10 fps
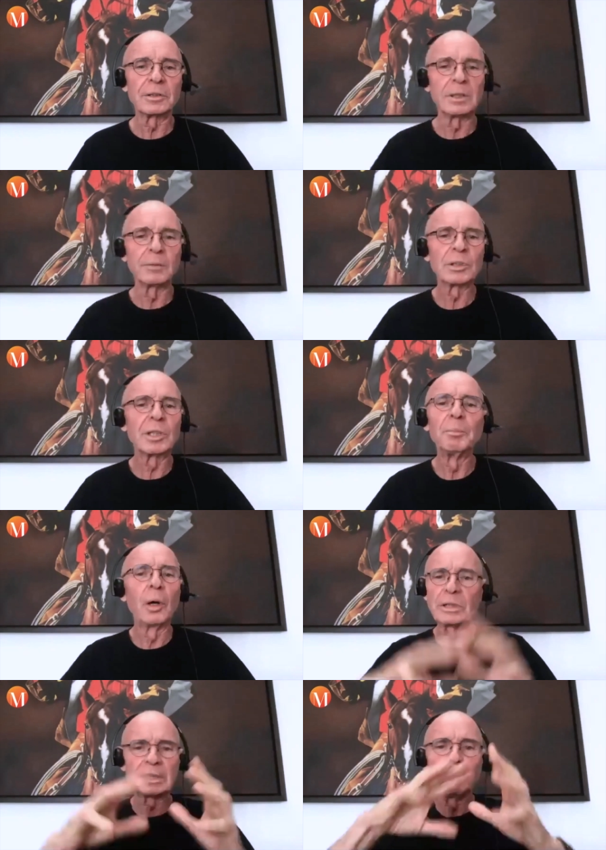So it was the
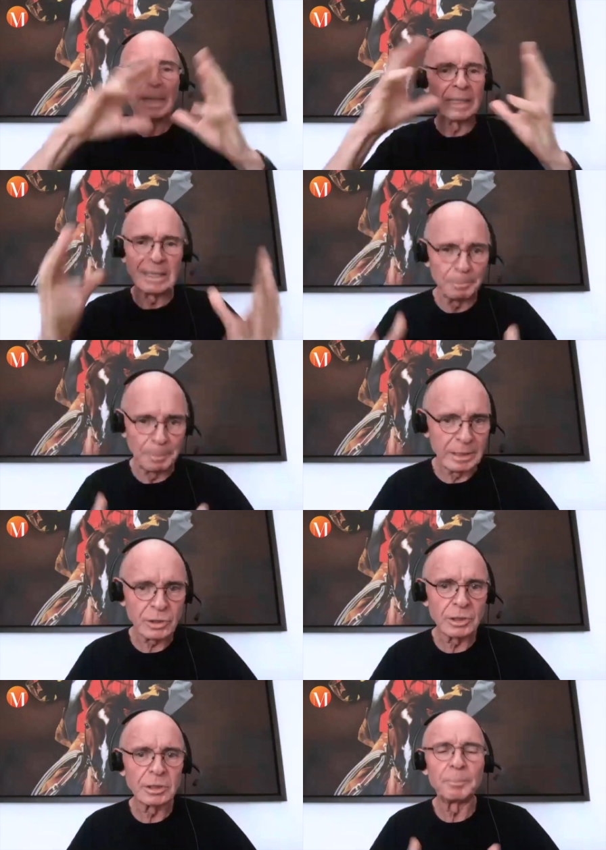most amazing
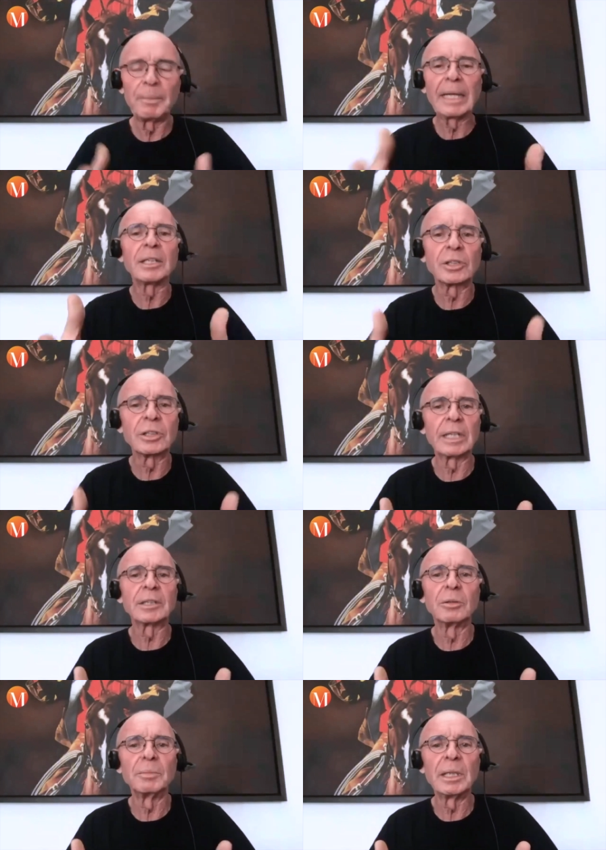pictures. The manager
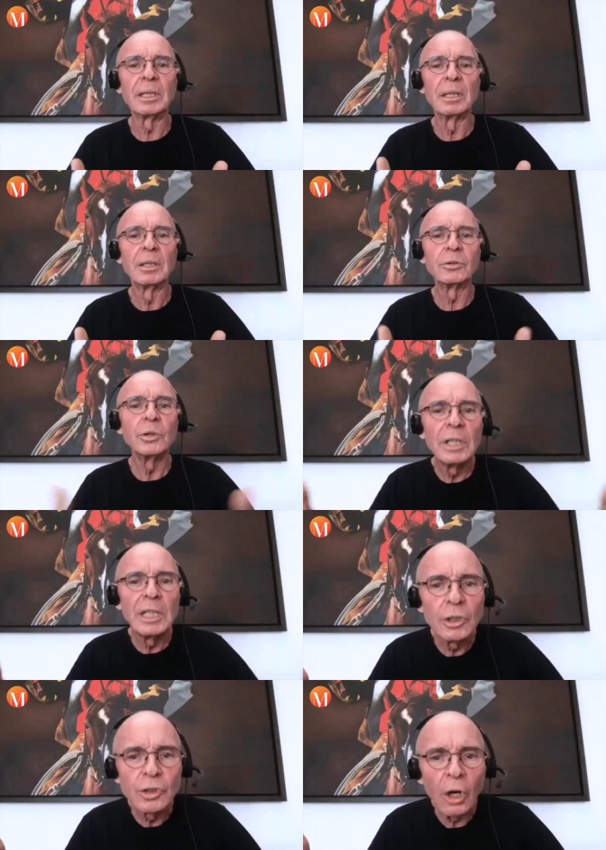said to me, do you
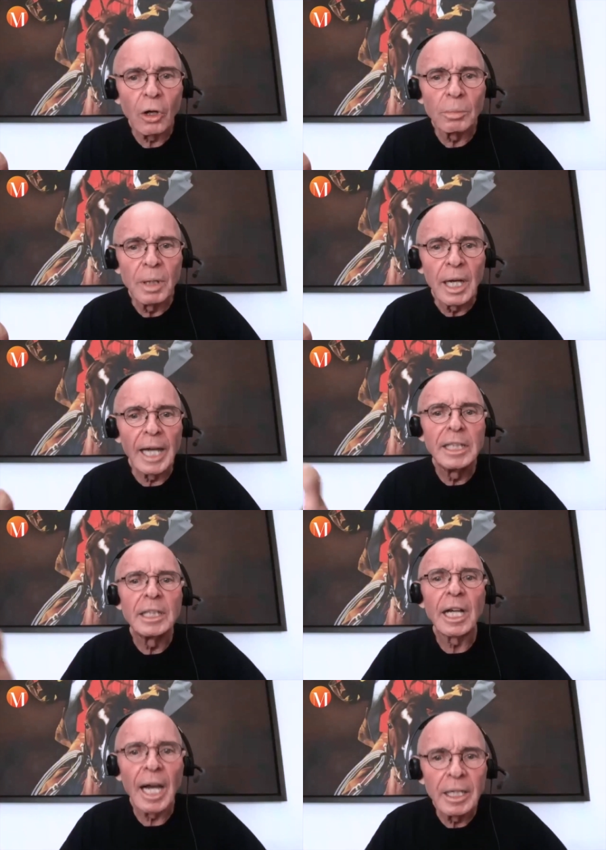need a job? I
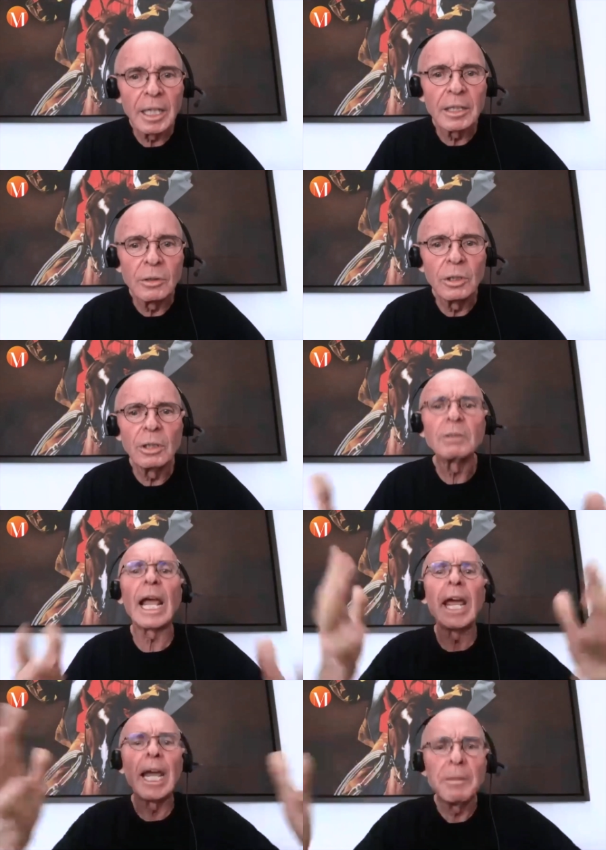need a guy like you.
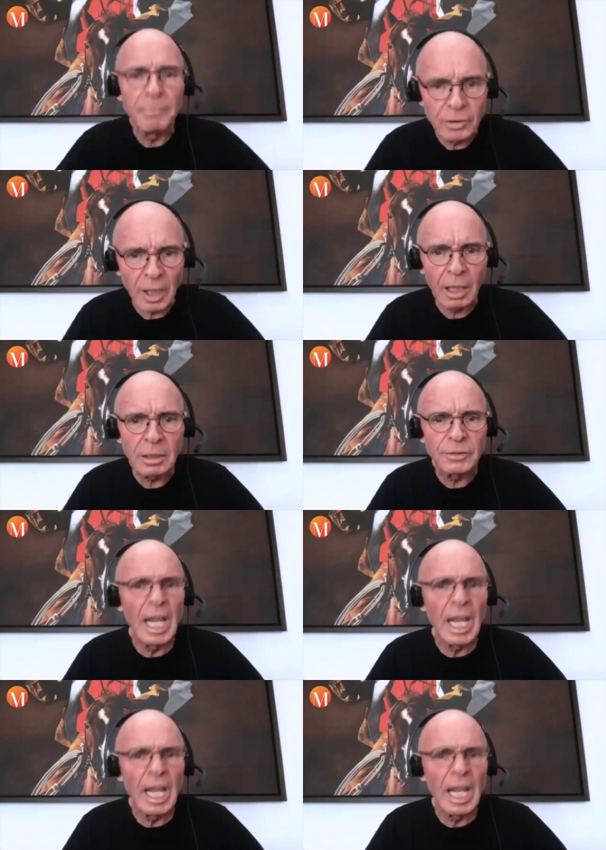They hate photographers.